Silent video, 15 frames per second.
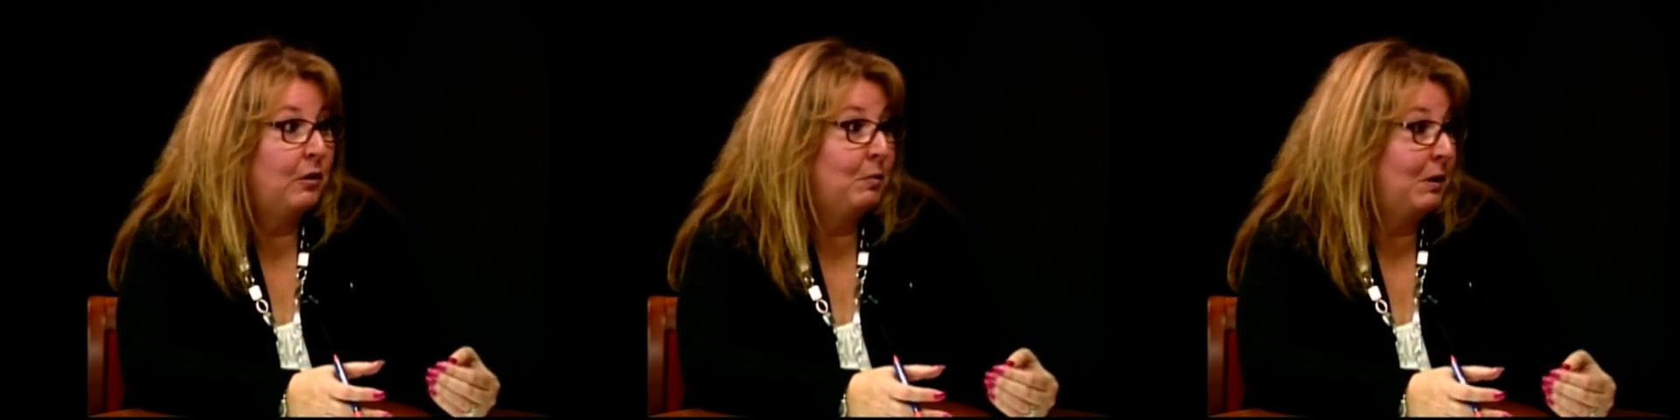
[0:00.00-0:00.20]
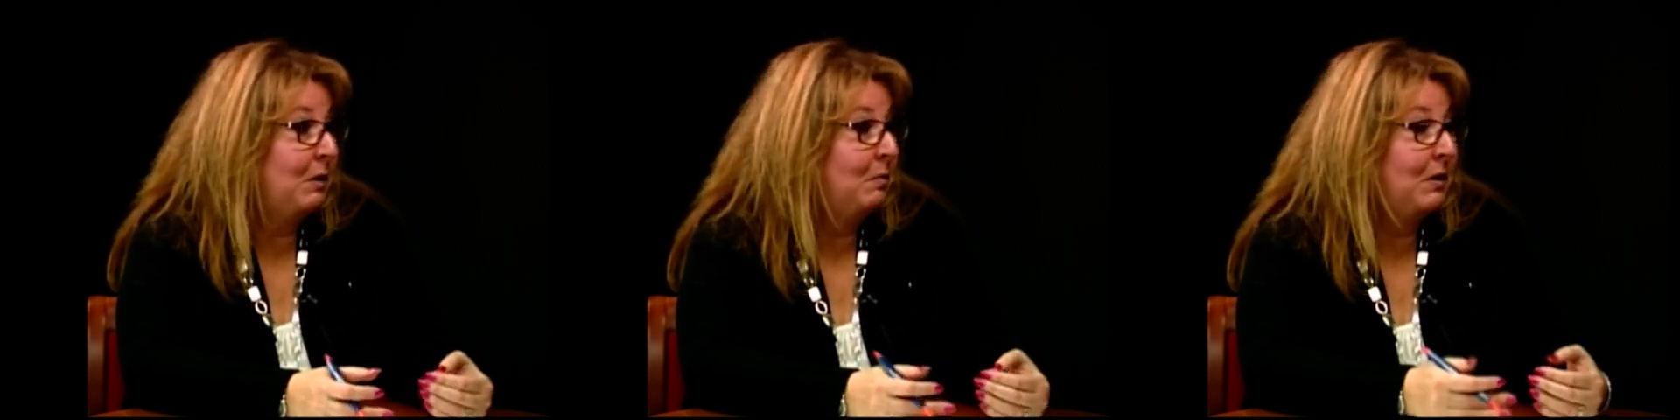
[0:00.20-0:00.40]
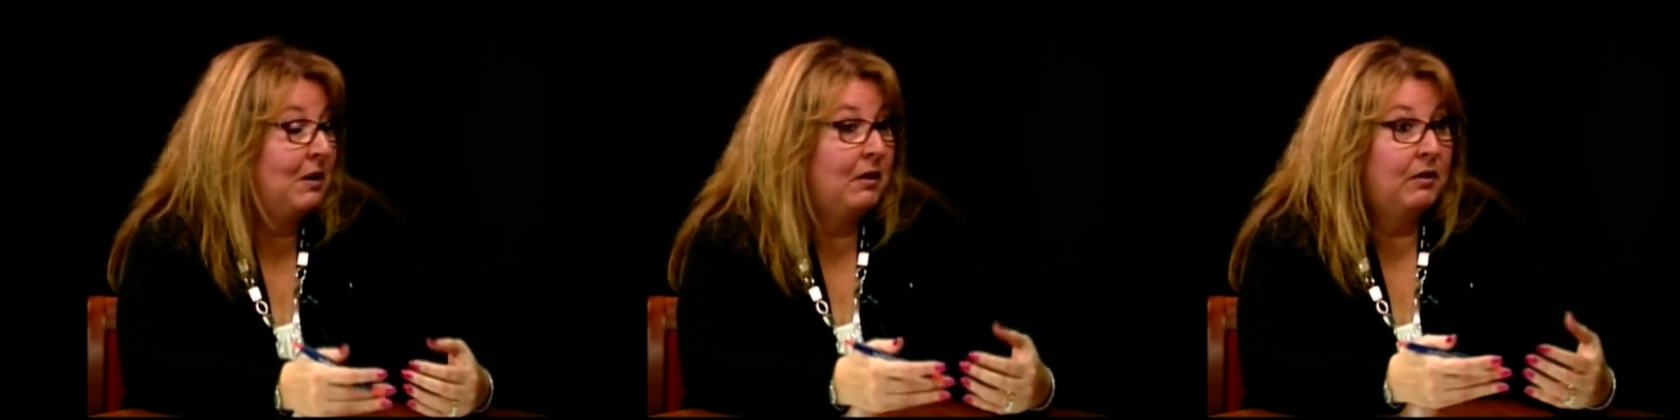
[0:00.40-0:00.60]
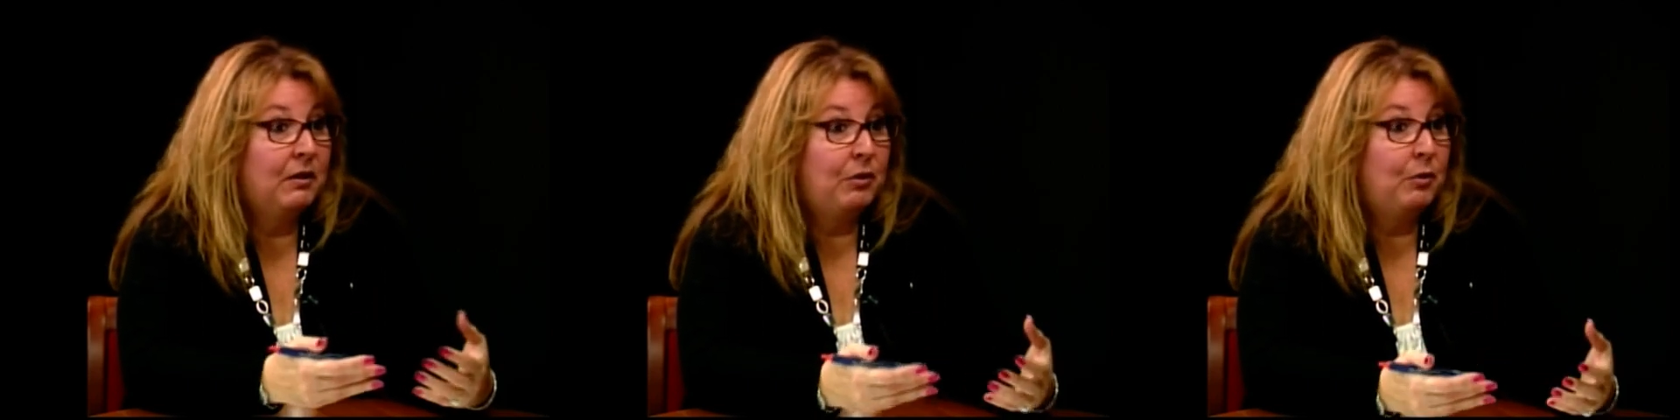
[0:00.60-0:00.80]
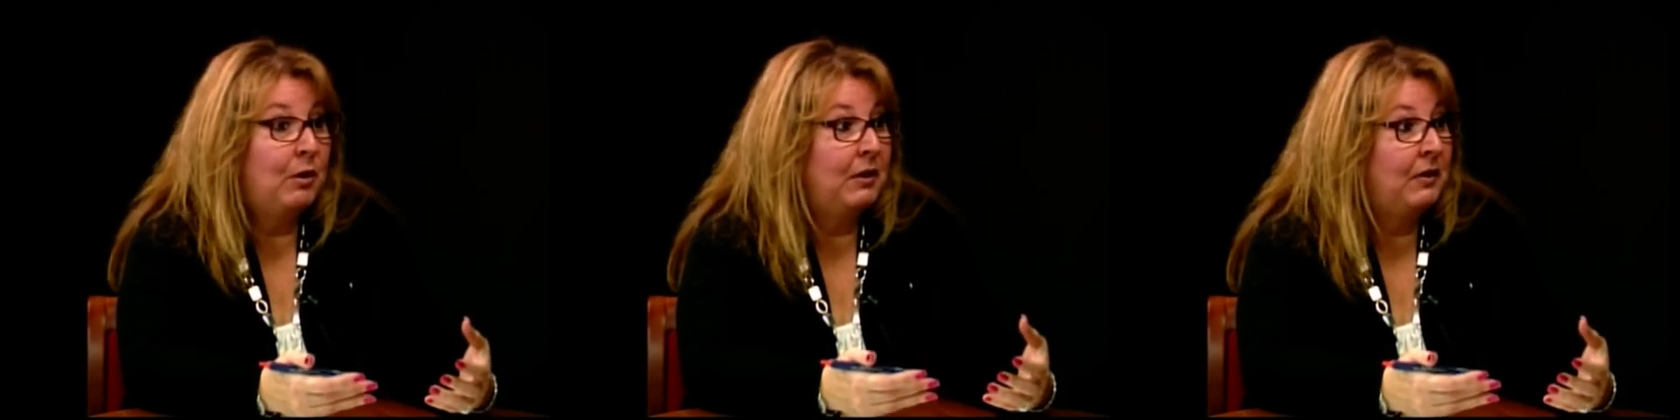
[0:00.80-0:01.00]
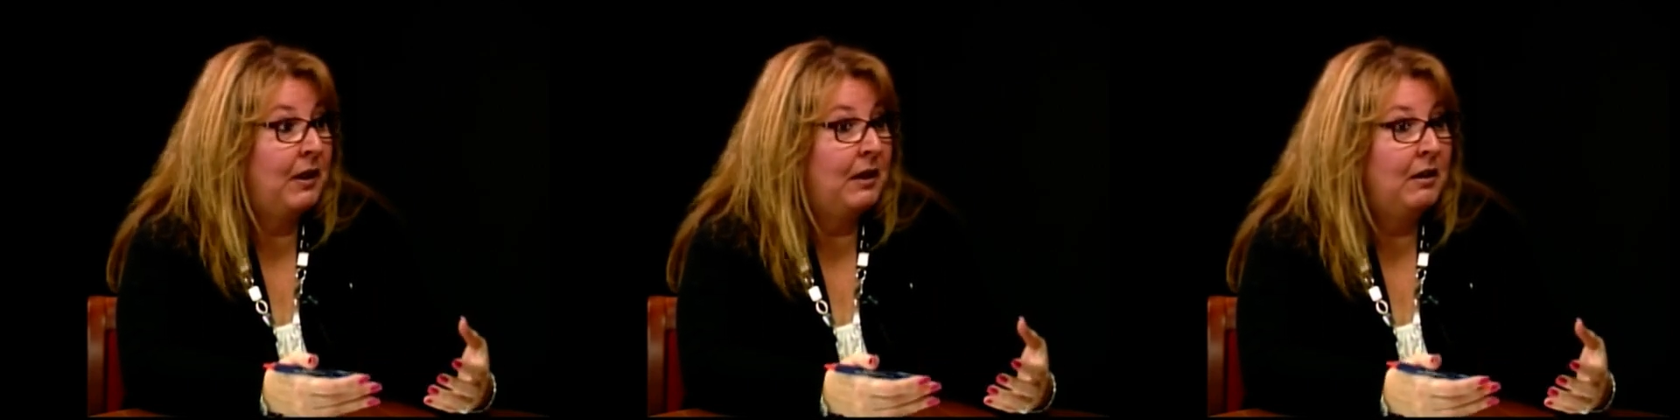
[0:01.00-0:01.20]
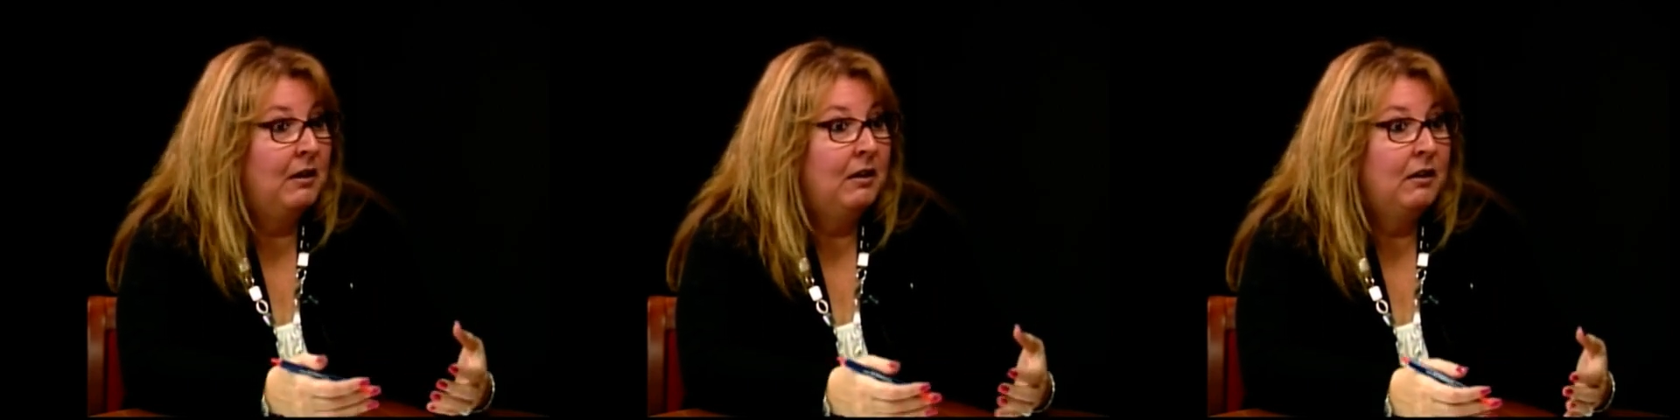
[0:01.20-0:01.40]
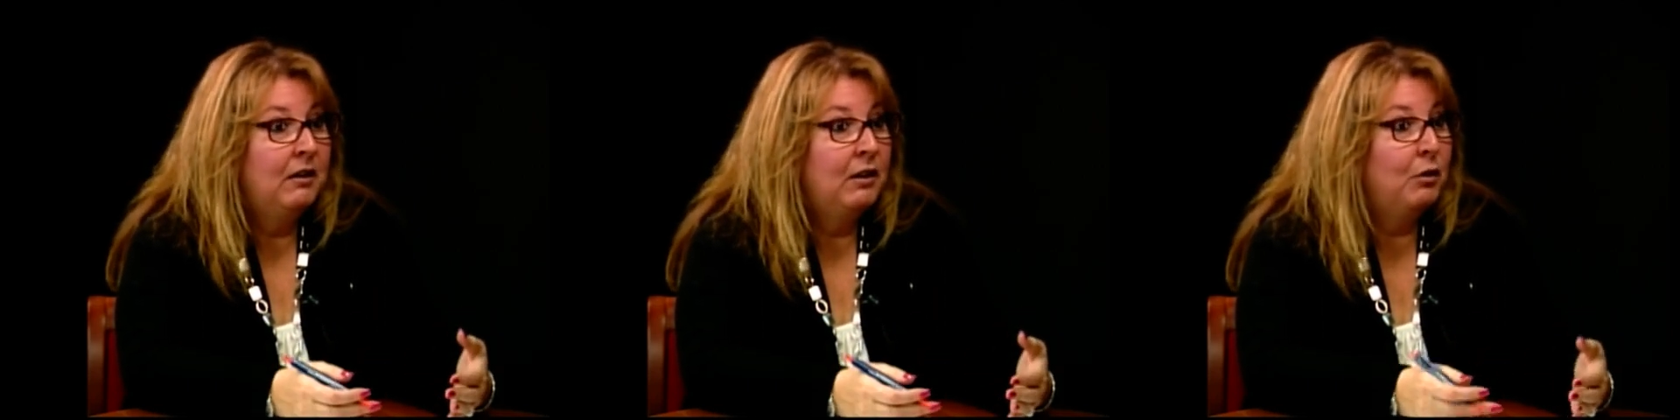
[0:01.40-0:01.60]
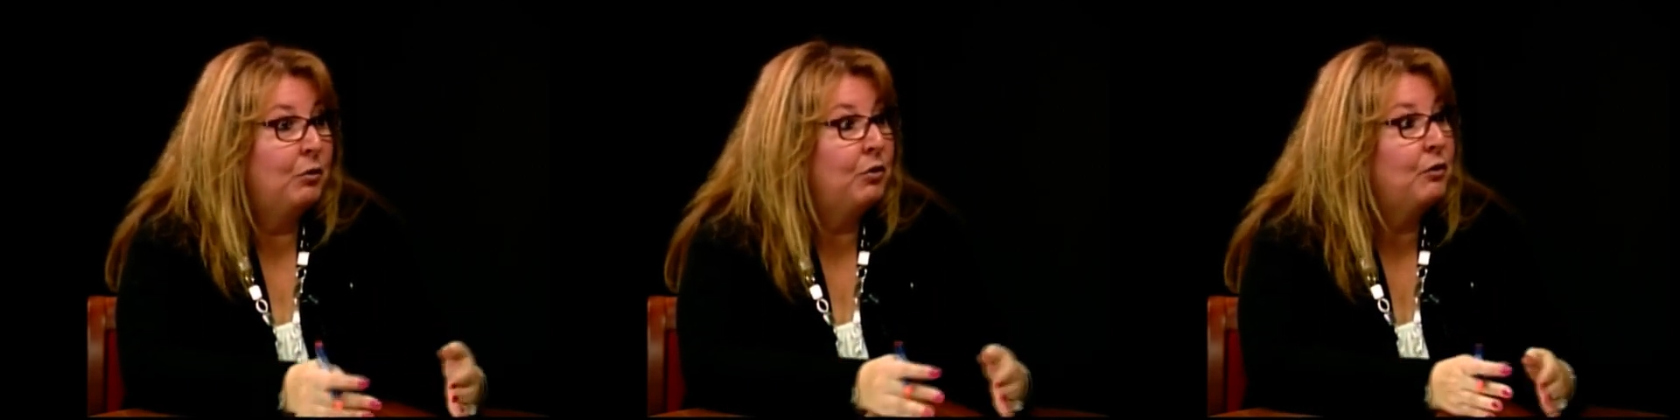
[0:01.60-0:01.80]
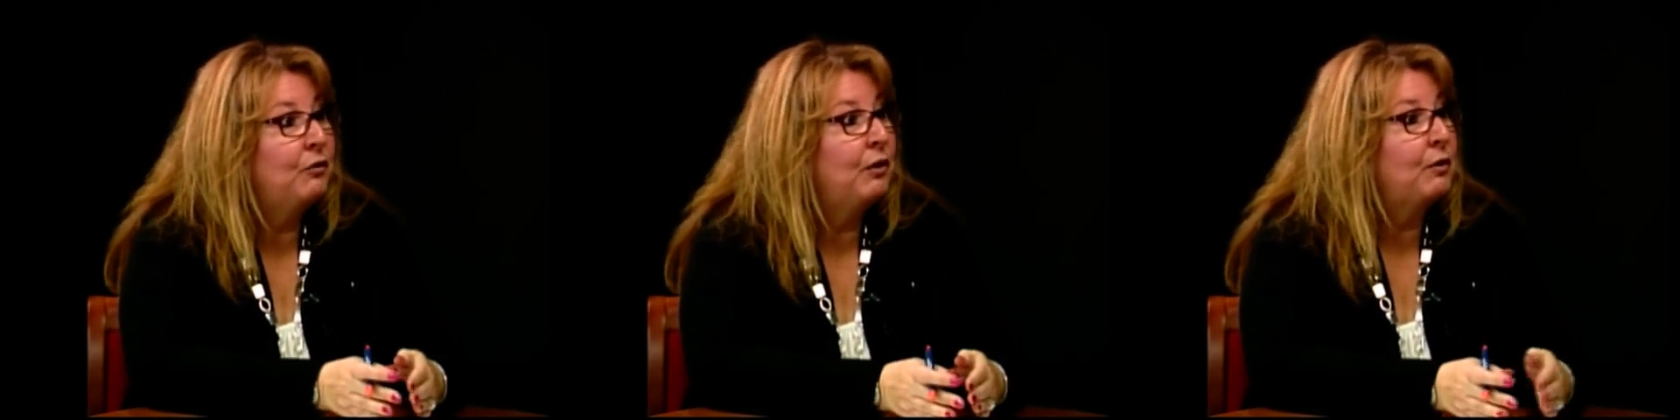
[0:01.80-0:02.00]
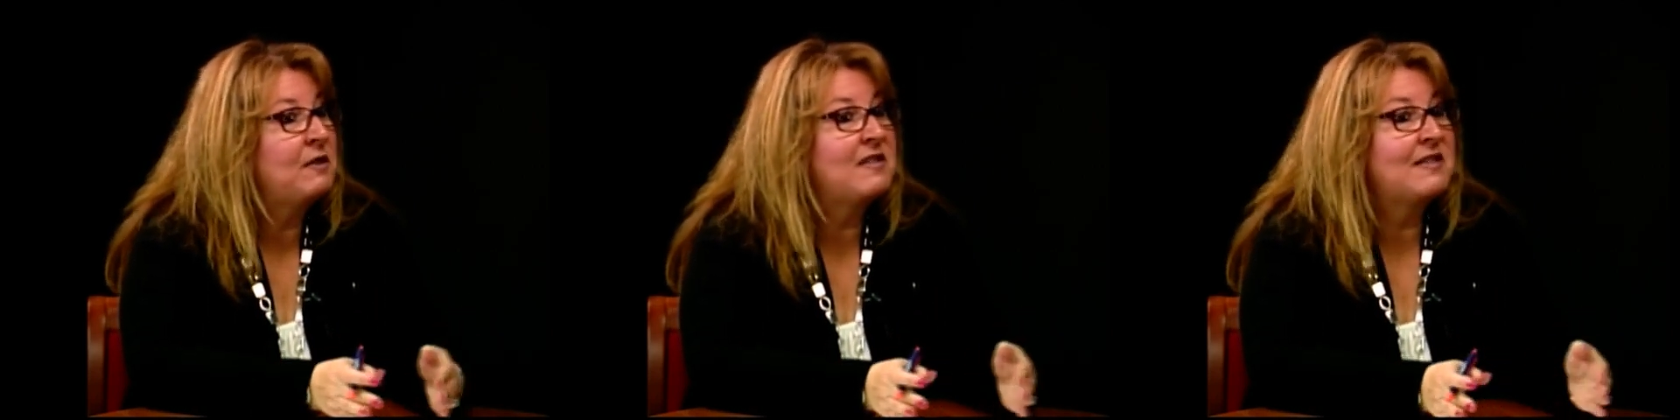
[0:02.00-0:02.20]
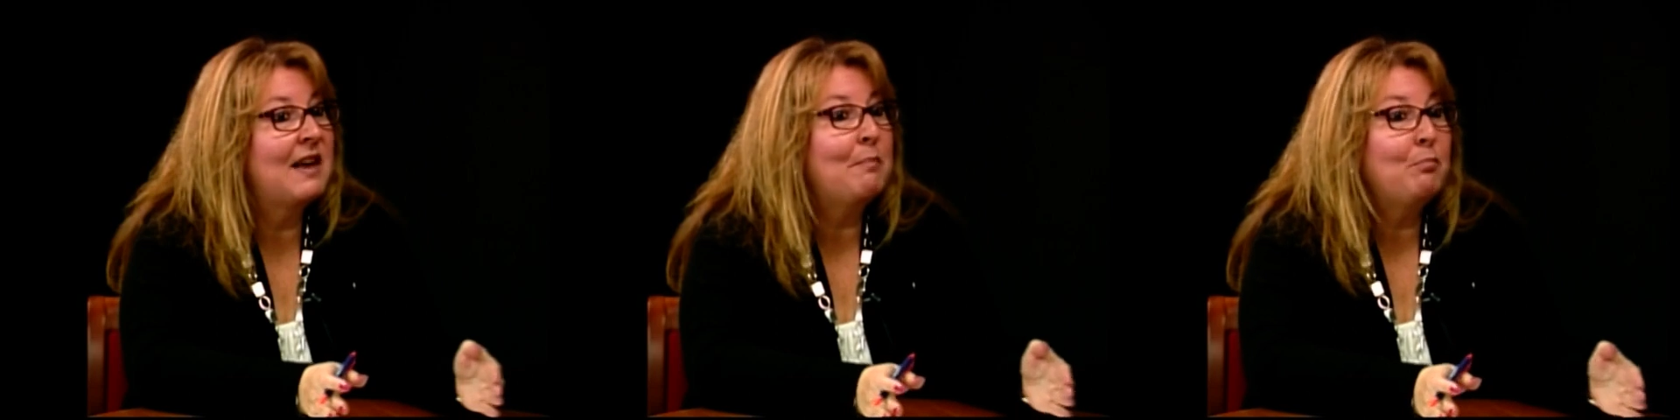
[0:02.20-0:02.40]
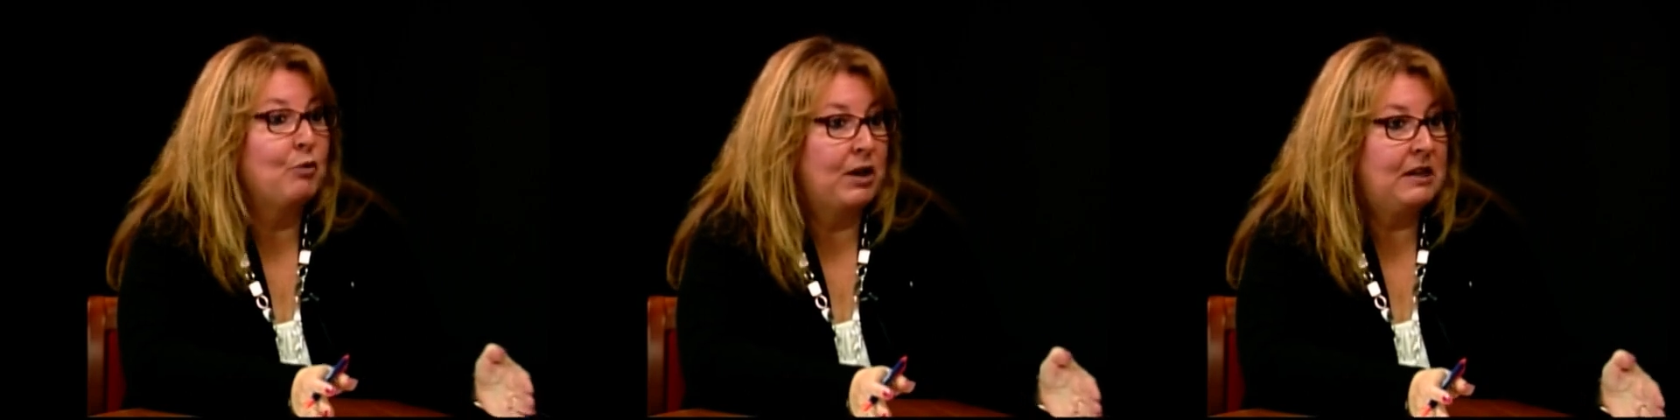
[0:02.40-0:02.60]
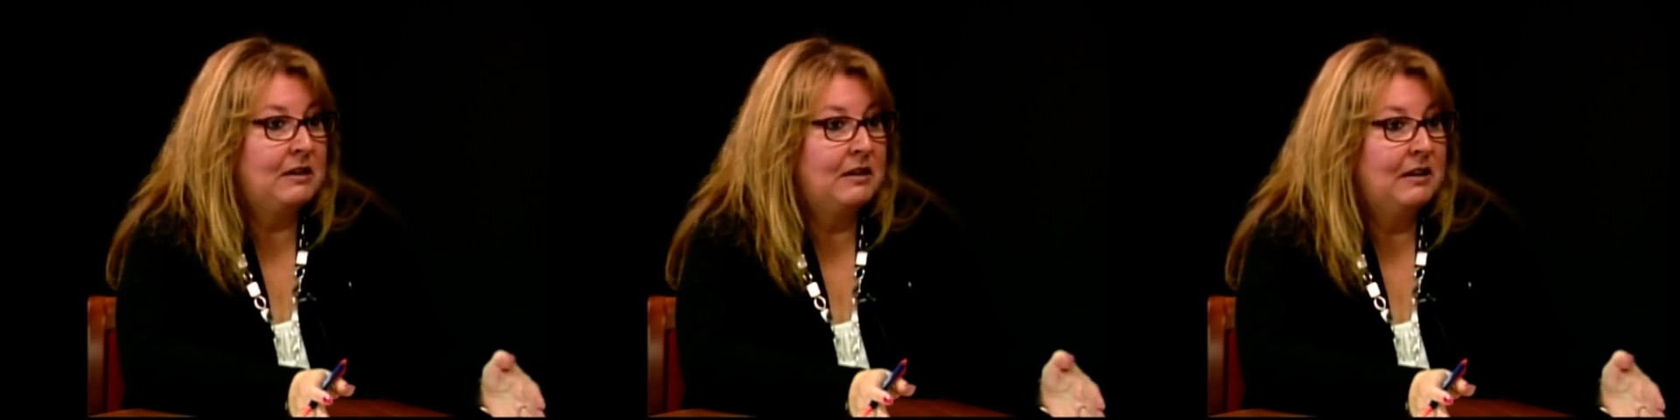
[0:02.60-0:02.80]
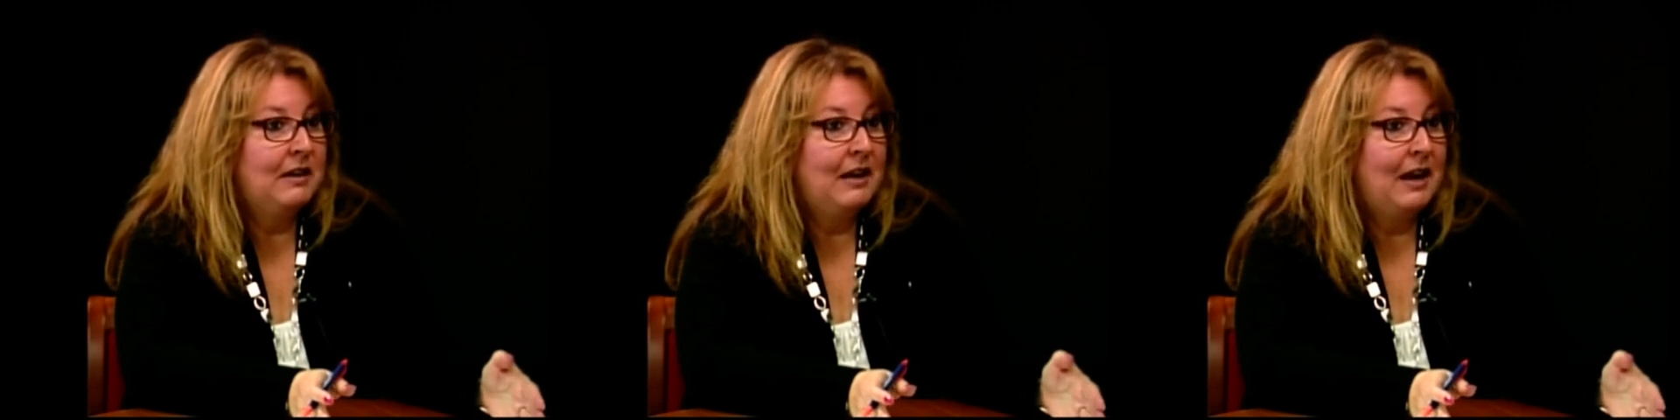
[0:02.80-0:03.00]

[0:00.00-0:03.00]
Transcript: there might be the thought that you know they're very separate,